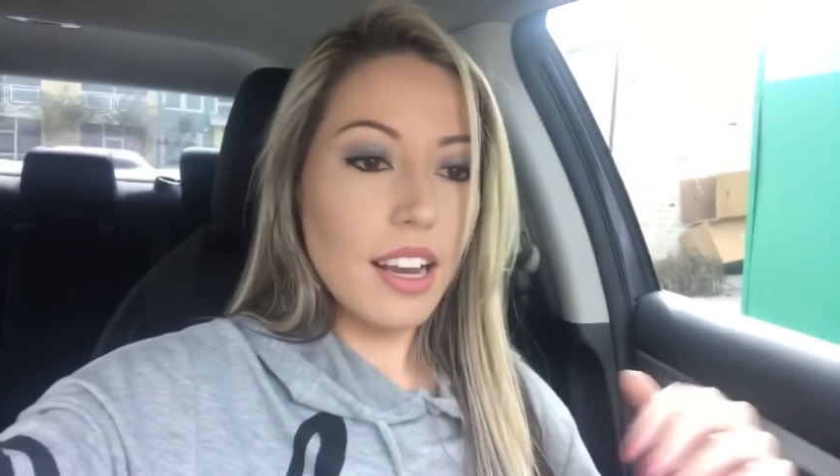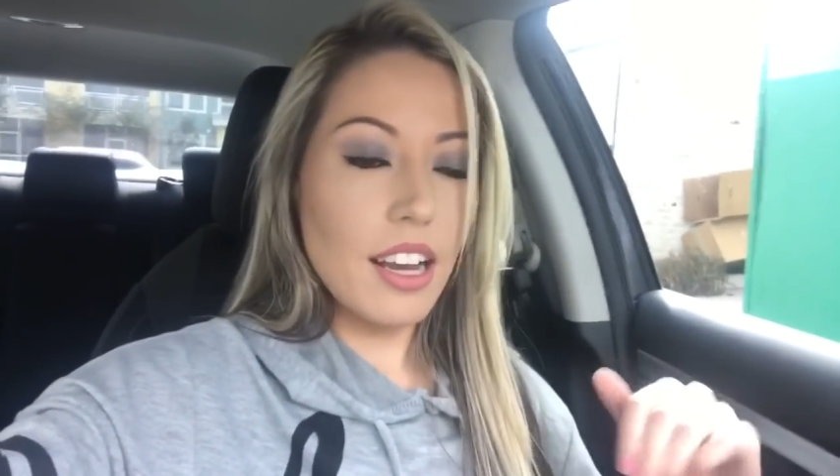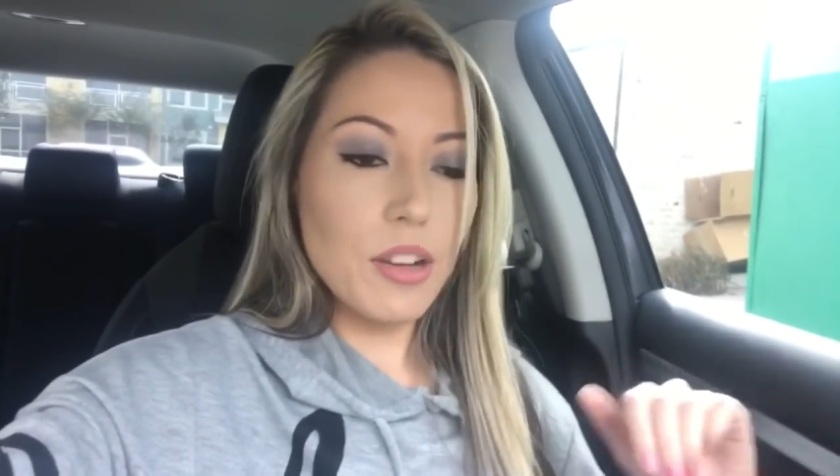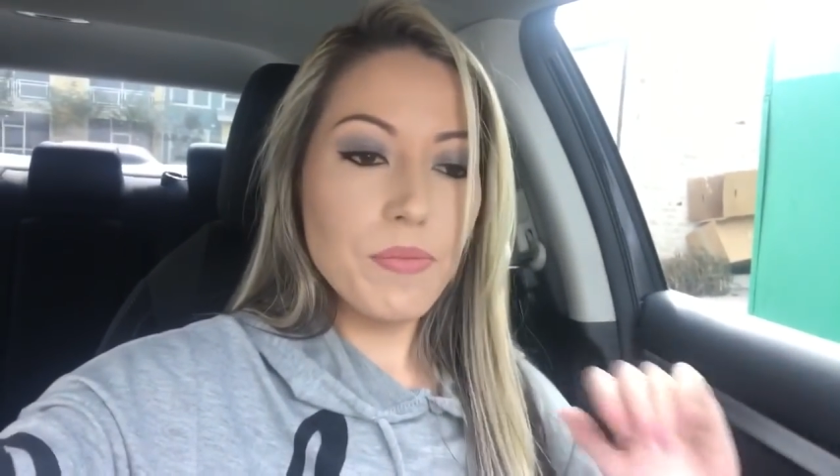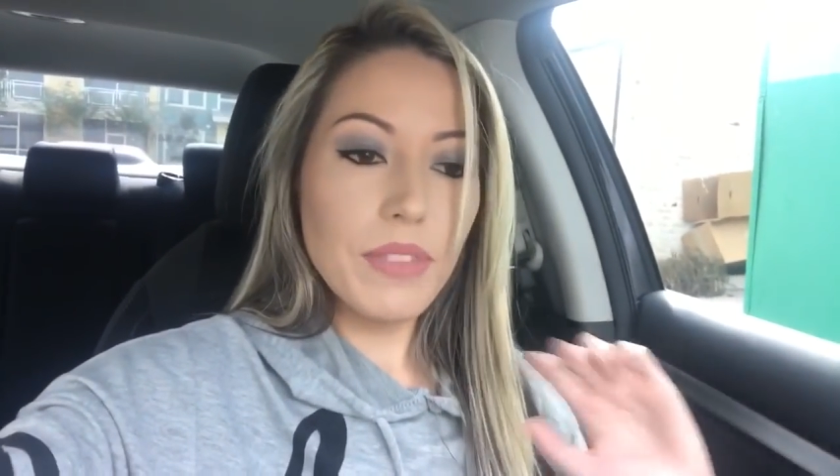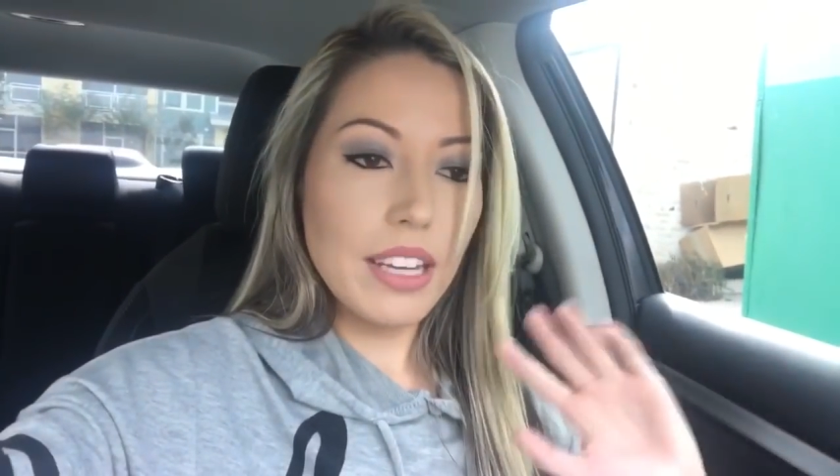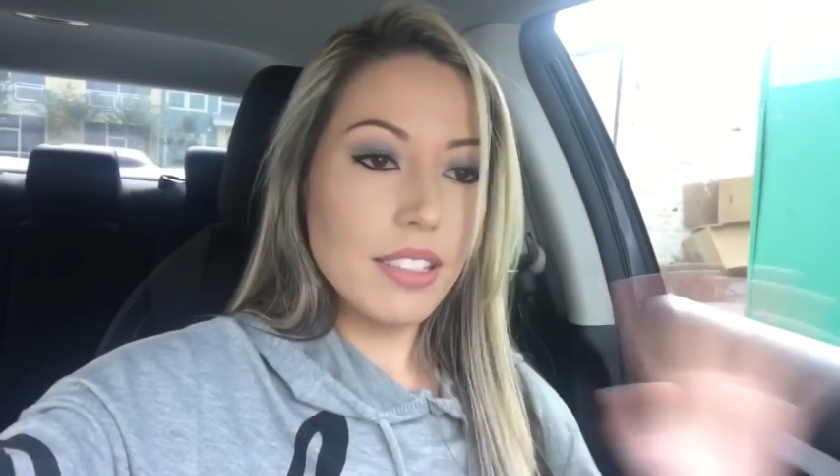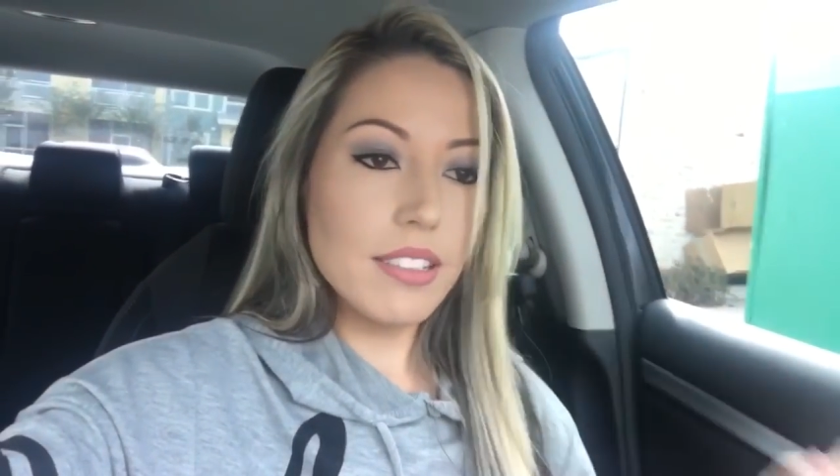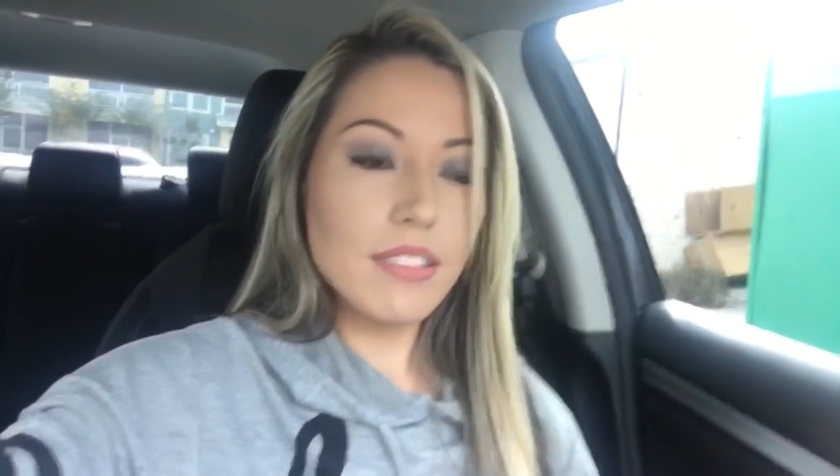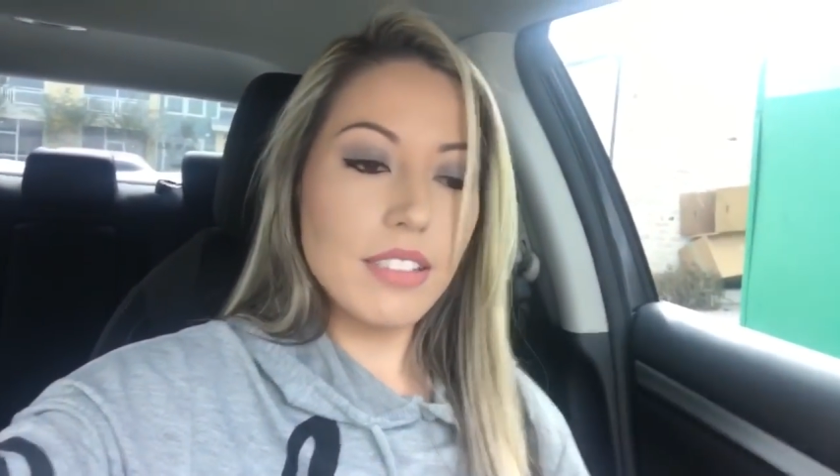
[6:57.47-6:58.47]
That's